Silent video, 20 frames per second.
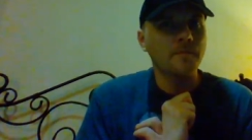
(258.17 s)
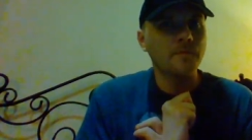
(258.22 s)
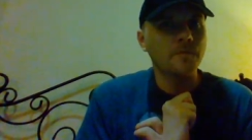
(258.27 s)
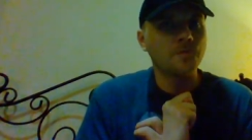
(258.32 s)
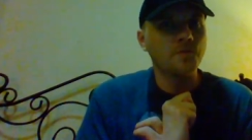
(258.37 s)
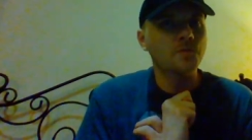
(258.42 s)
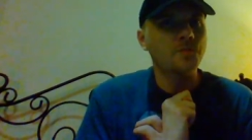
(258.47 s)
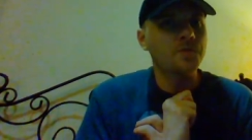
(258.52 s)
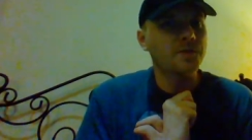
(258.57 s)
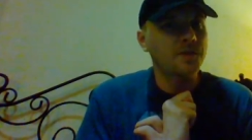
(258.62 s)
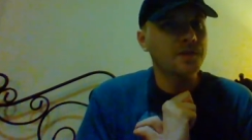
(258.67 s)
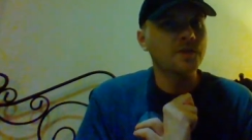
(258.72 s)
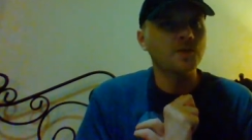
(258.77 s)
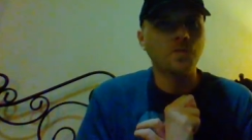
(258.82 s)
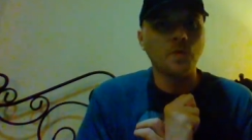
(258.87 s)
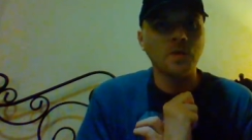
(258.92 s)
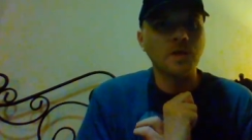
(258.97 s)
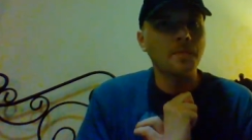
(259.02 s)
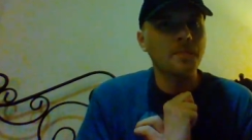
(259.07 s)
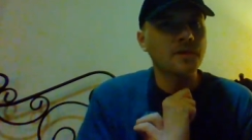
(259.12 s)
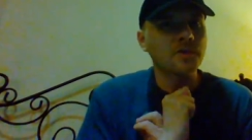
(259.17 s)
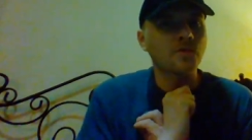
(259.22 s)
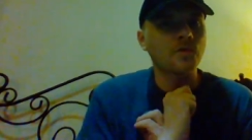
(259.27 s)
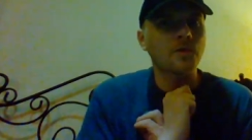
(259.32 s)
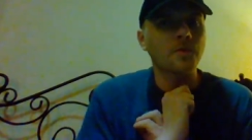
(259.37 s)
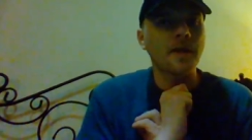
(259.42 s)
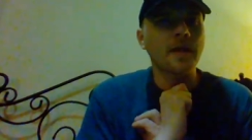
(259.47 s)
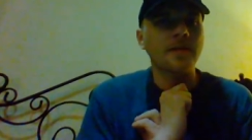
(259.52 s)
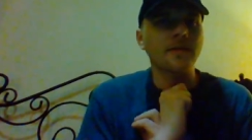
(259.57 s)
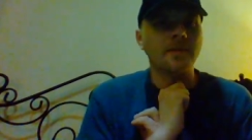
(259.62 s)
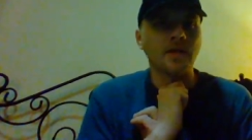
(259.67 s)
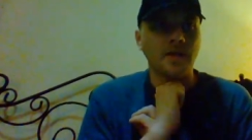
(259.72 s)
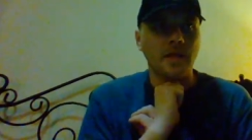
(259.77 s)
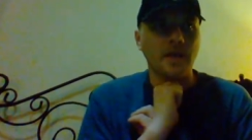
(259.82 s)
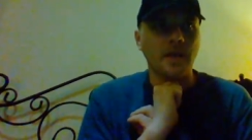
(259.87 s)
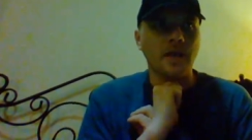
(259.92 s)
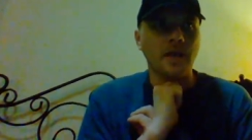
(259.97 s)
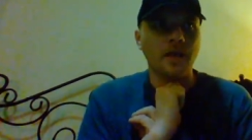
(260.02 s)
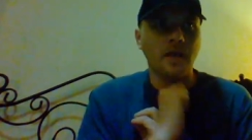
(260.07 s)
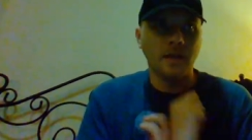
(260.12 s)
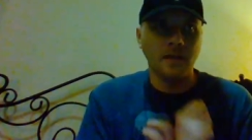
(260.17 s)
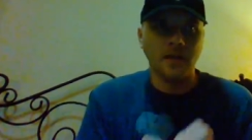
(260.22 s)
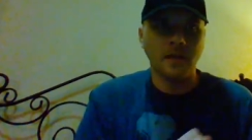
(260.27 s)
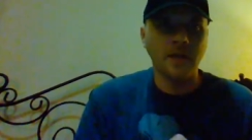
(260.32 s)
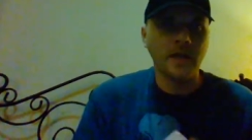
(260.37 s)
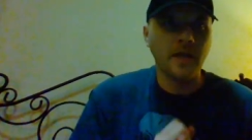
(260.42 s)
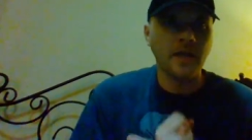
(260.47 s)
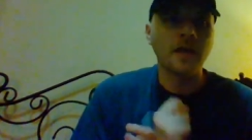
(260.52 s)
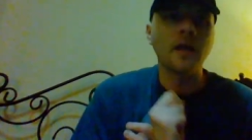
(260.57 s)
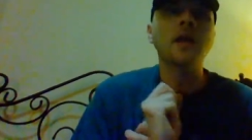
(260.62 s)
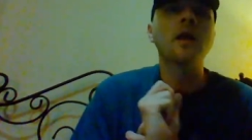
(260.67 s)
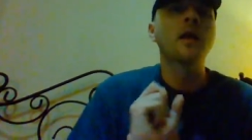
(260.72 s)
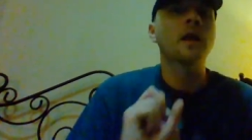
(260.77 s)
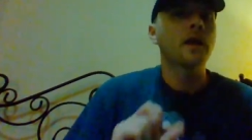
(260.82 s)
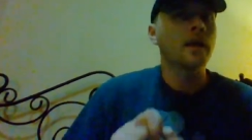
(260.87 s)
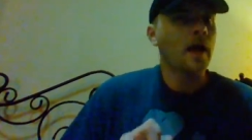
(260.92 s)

Drew Brees is one of the best quarterbacks in the league.